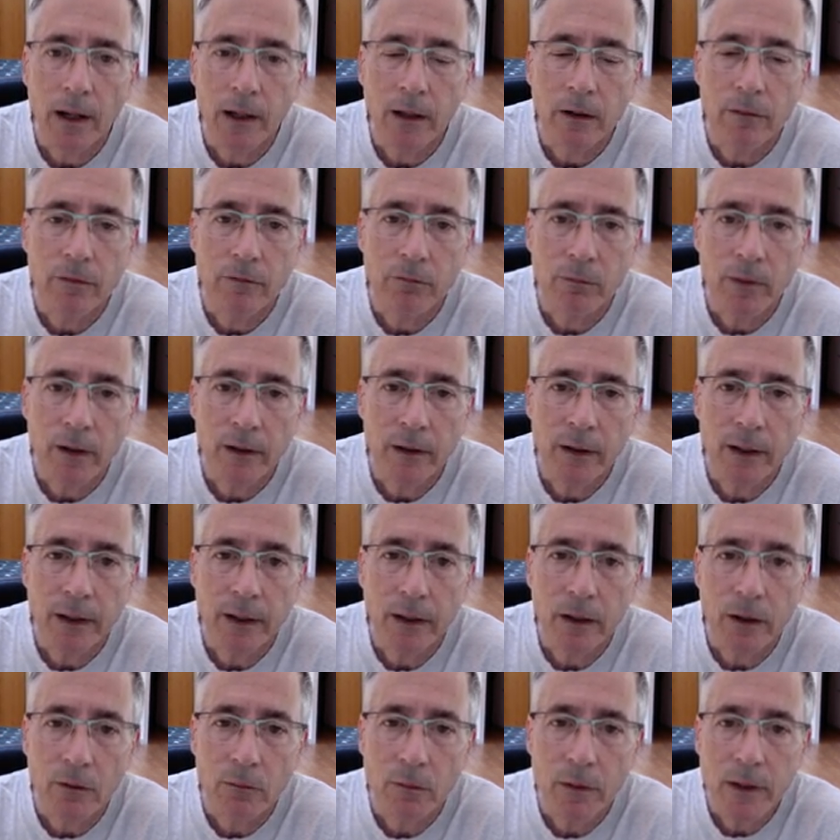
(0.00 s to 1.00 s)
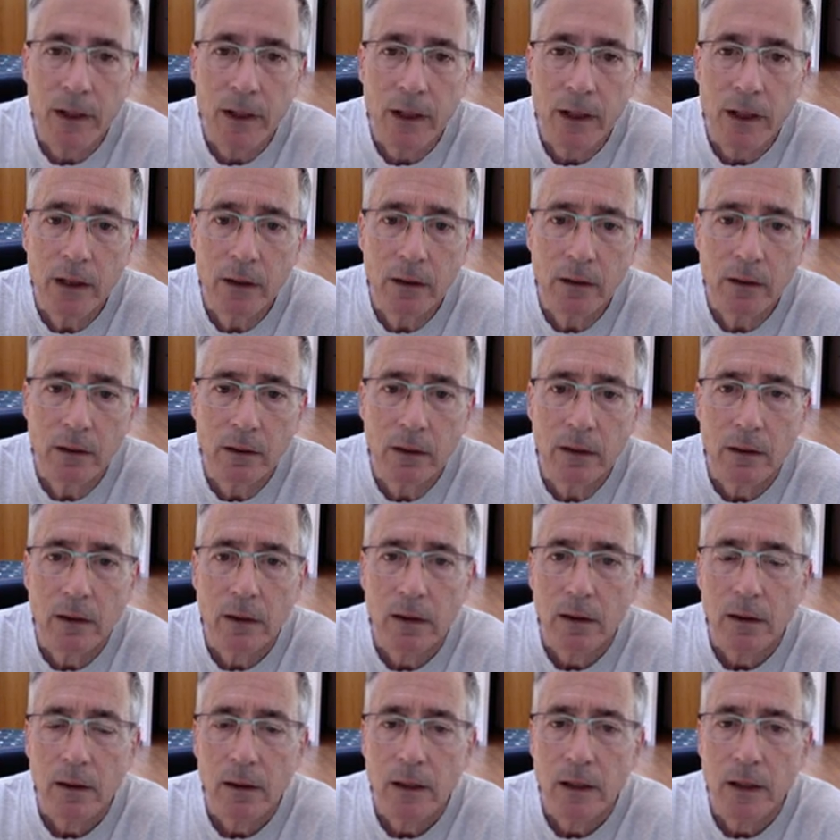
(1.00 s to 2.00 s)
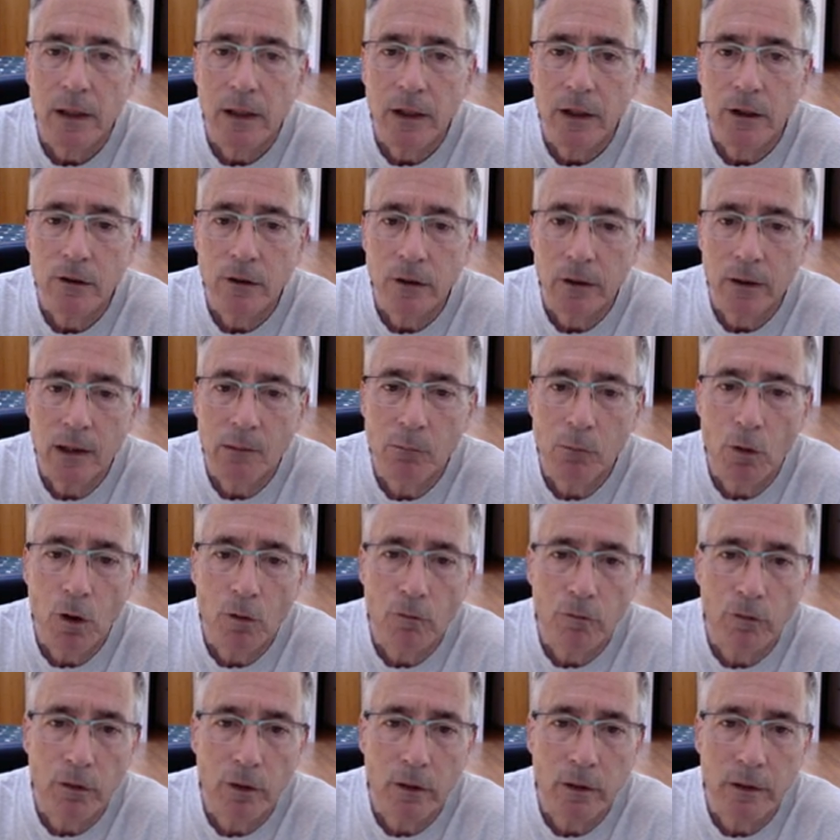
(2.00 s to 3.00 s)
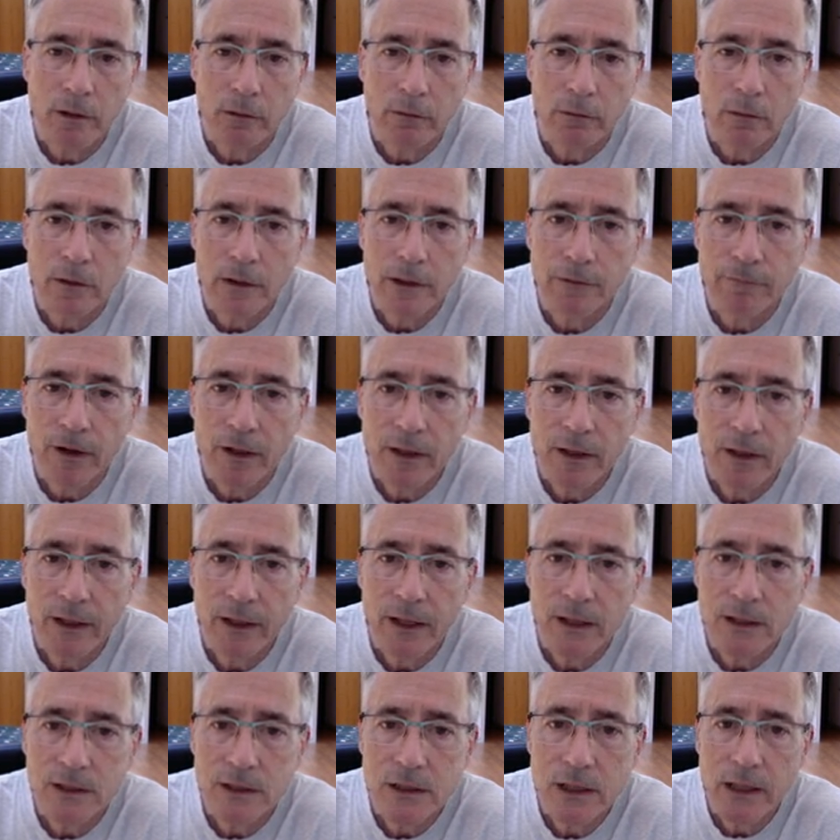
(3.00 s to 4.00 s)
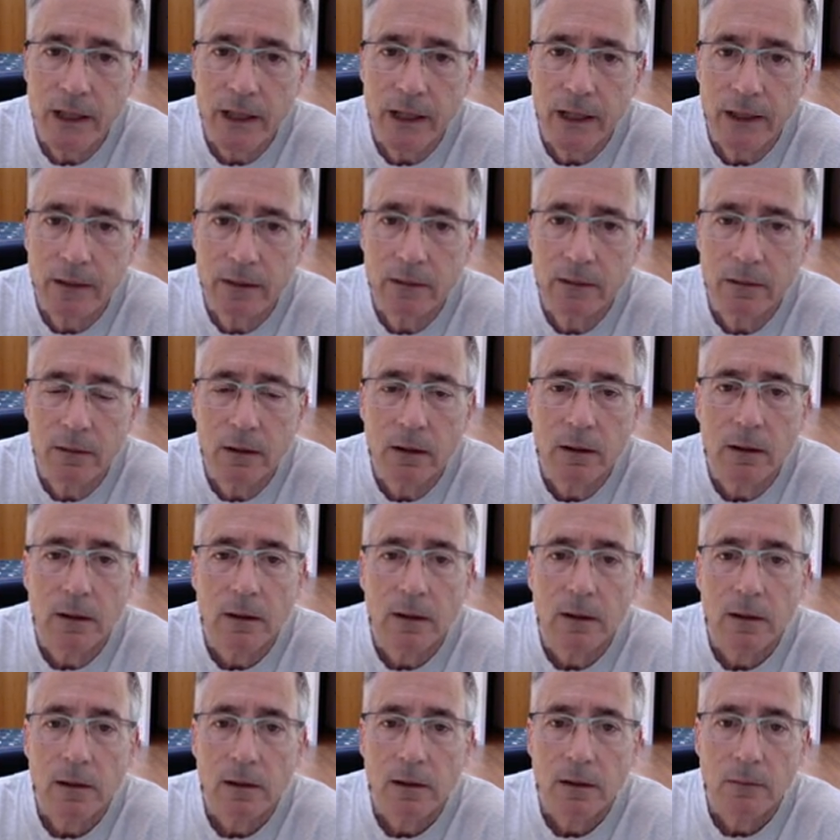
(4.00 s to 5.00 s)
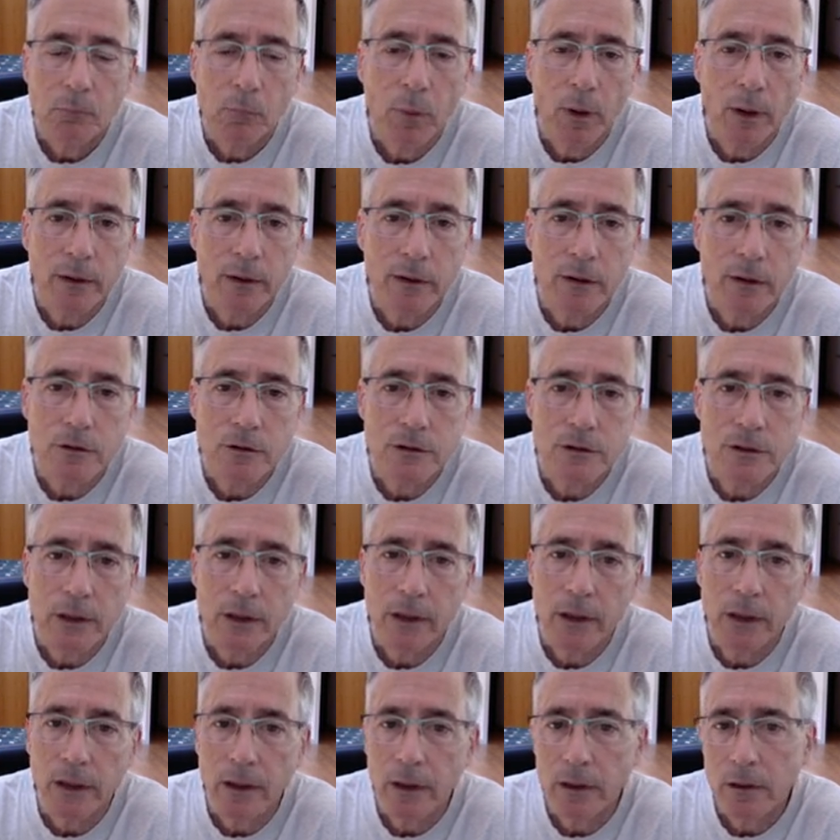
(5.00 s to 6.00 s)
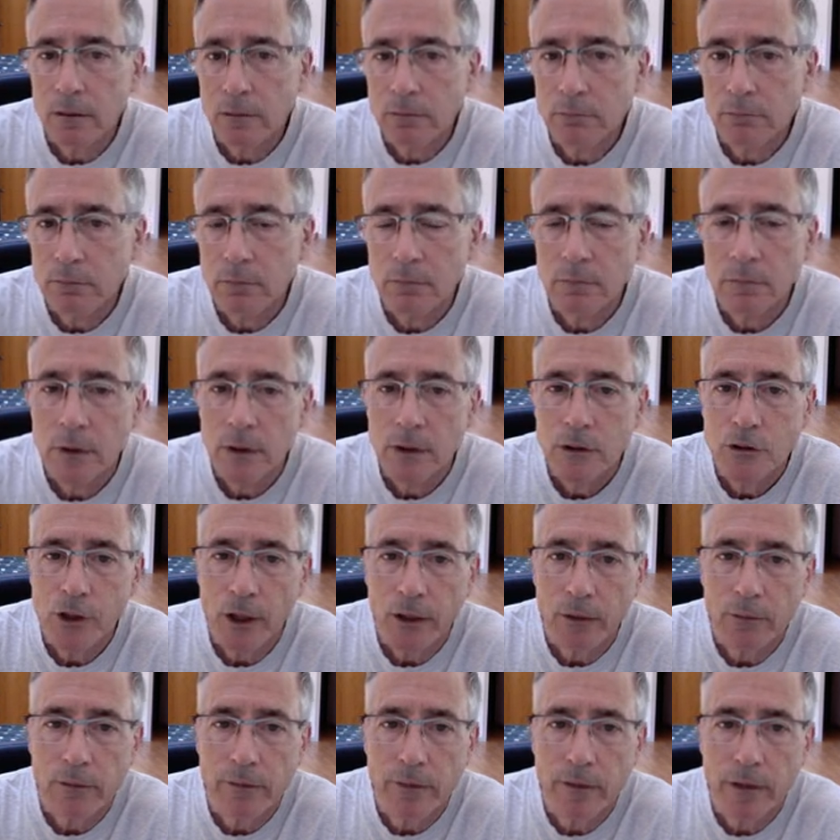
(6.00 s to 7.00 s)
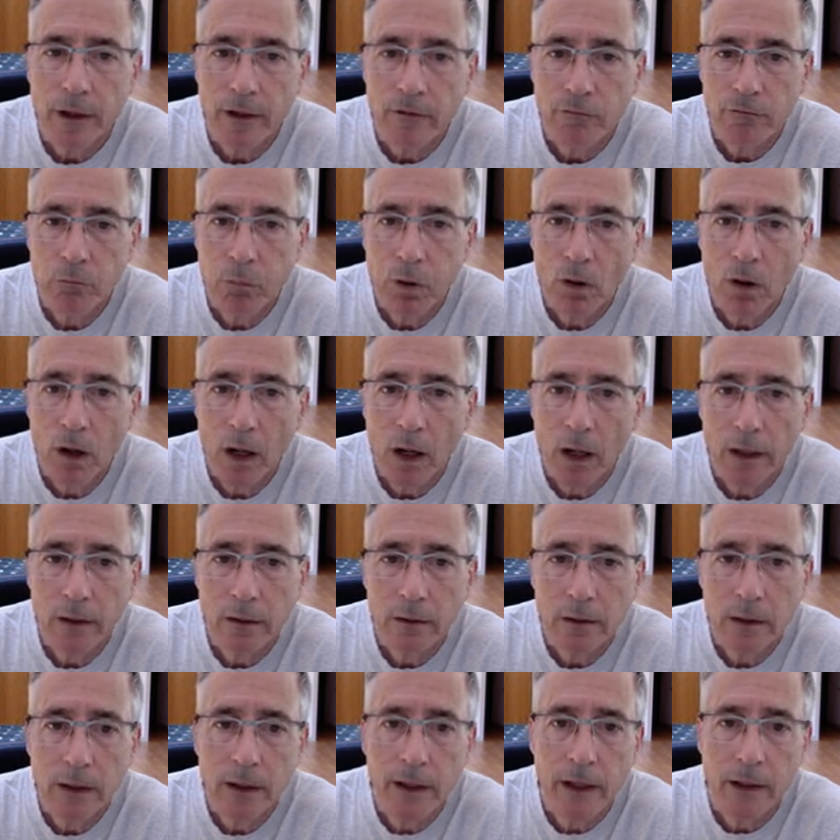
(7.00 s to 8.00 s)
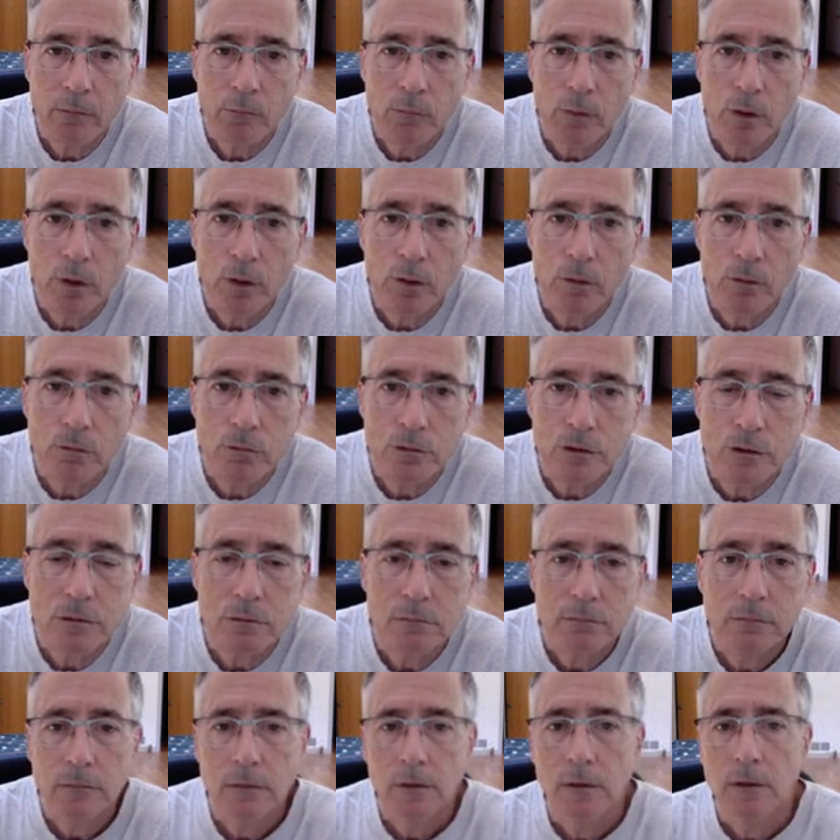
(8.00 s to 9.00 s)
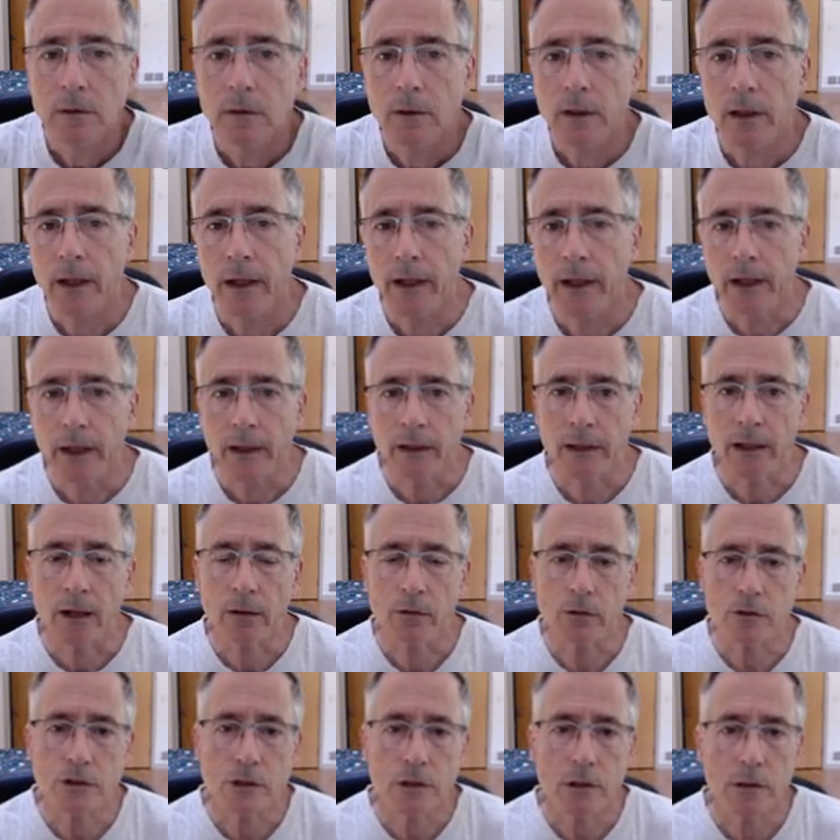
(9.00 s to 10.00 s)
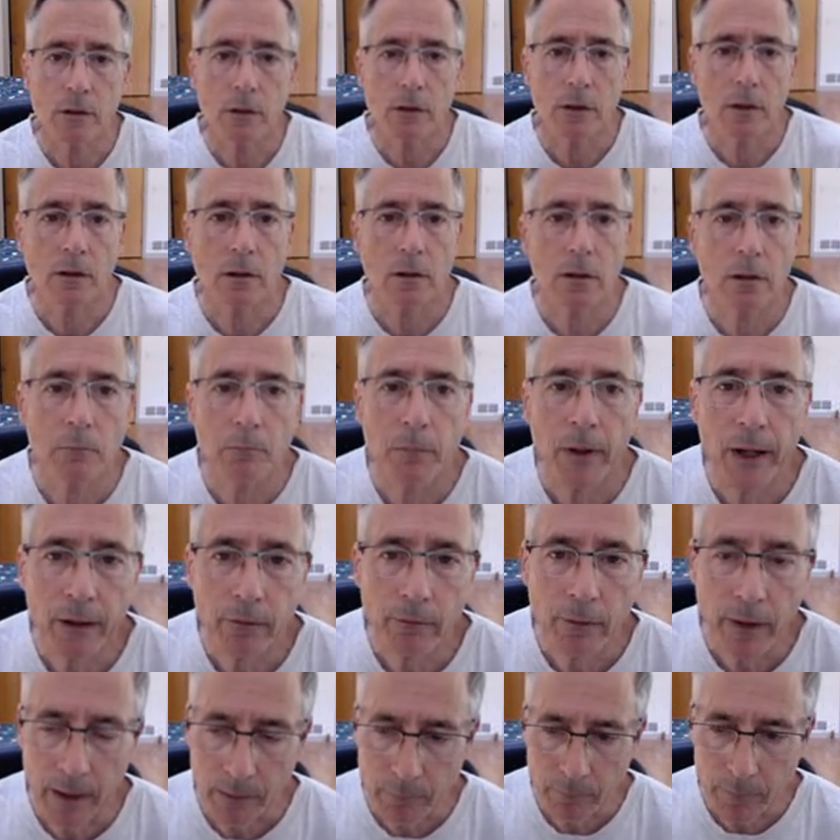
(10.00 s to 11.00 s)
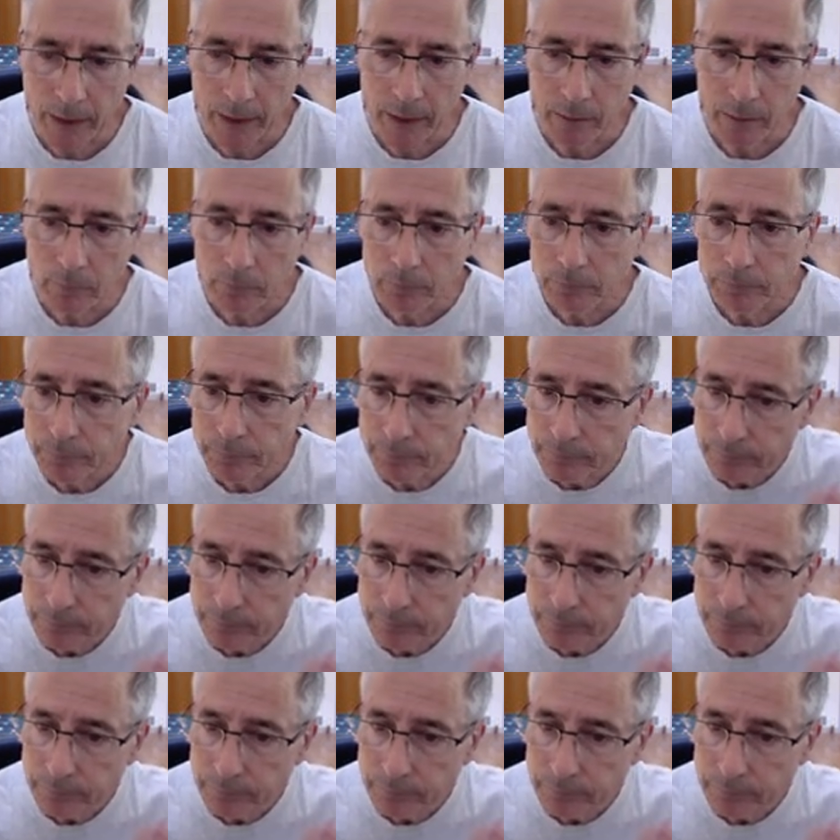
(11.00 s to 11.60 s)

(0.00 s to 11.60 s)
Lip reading: I could threaten to get a queen. He could come over and defend against that, but there's a check with the f pawn. The king moves, and now there's a back rank mate.